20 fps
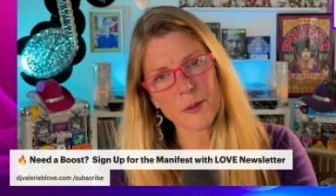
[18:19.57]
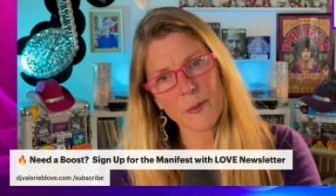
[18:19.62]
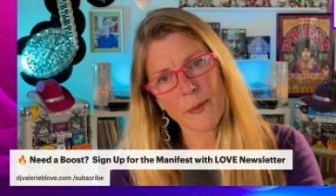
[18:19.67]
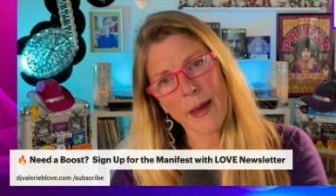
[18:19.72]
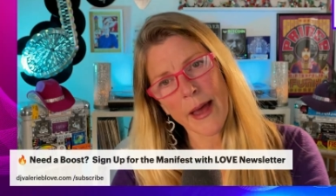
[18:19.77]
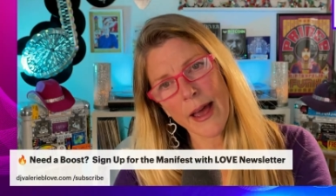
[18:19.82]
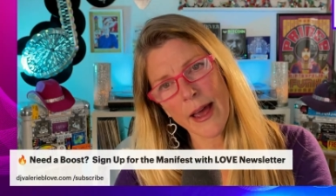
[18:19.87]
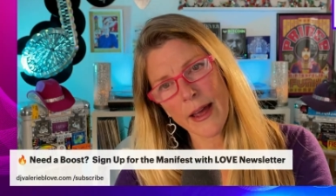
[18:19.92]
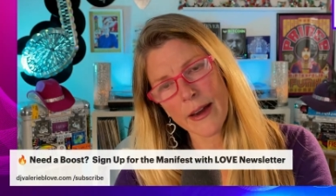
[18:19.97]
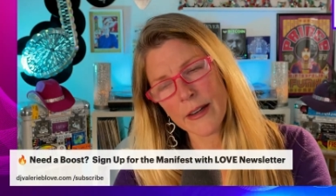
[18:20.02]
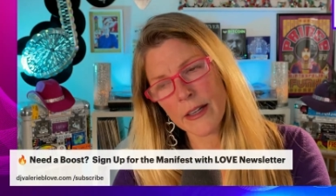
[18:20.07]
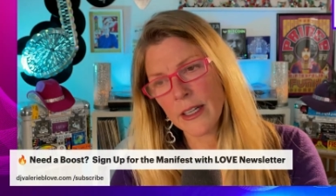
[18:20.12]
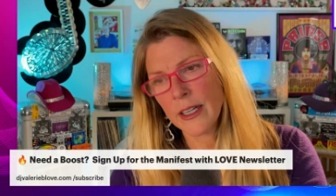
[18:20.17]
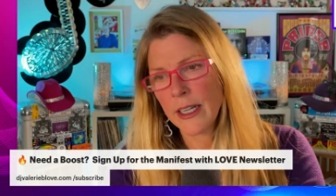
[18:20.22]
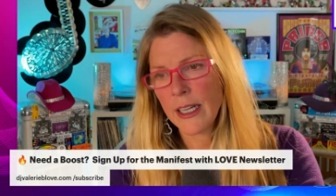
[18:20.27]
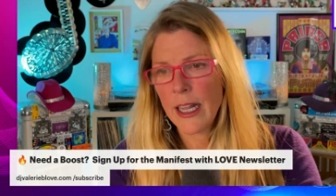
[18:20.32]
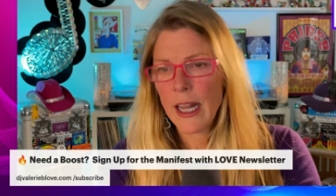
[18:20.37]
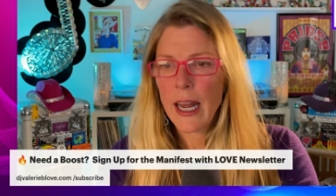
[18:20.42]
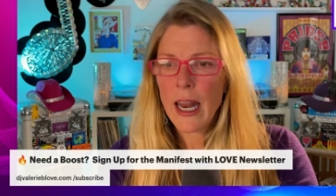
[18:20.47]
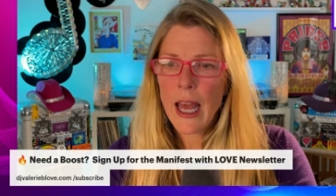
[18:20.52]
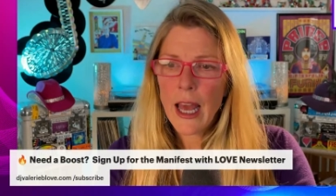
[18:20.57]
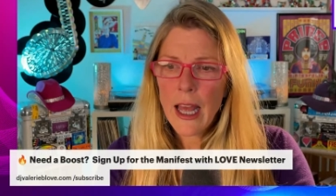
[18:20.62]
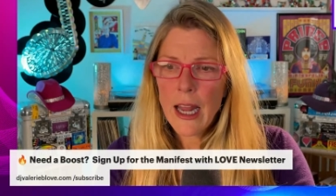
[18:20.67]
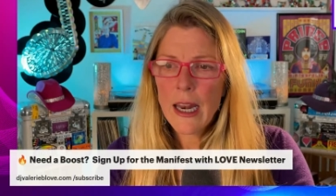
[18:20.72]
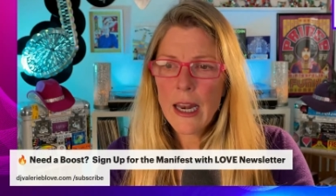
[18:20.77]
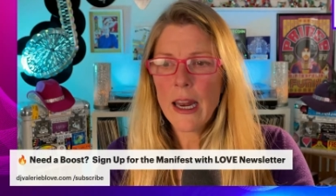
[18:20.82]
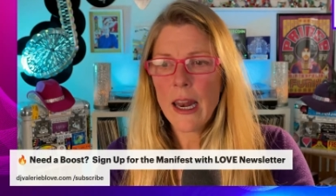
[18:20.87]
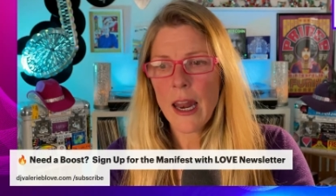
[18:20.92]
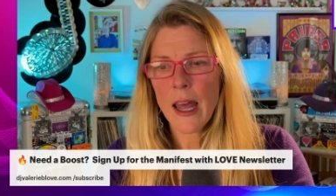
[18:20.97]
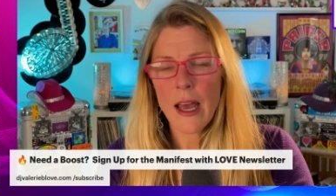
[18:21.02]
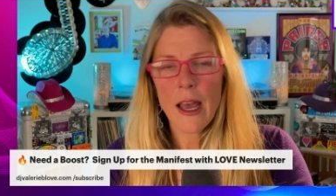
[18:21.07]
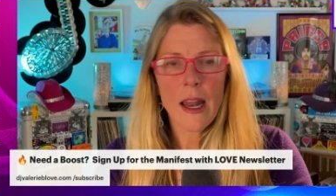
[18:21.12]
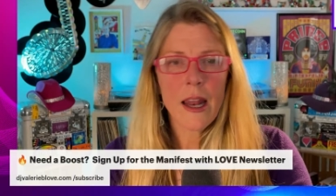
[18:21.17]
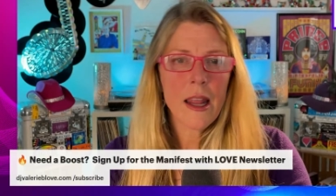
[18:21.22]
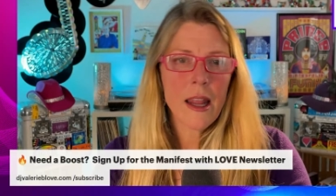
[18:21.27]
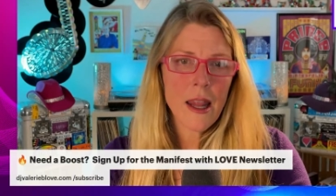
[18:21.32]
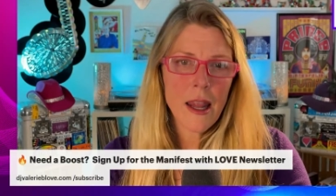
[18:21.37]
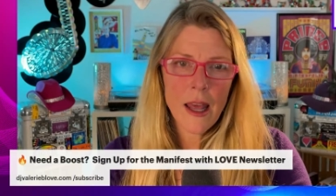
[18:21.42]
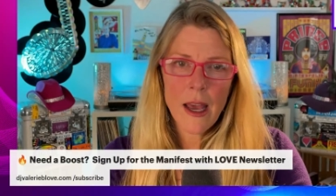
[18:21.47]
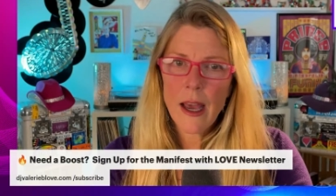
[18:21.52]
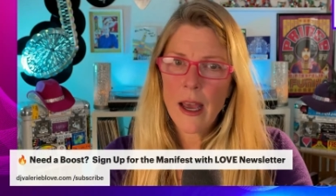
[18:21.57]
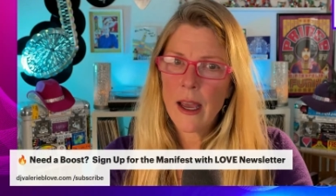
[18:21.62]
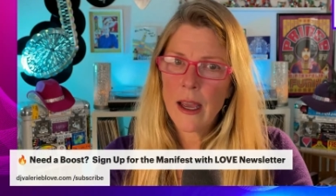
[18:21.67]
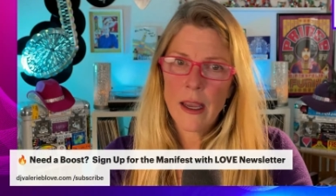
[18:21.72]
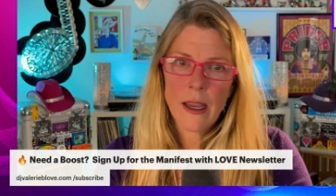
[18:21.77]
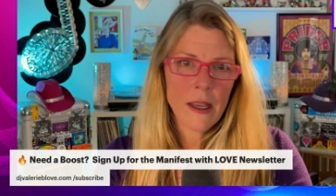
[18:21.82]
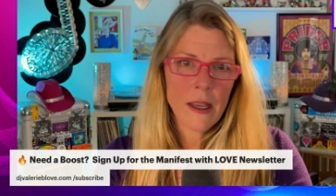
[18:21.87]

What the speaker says: bad. La, la, la, la, la.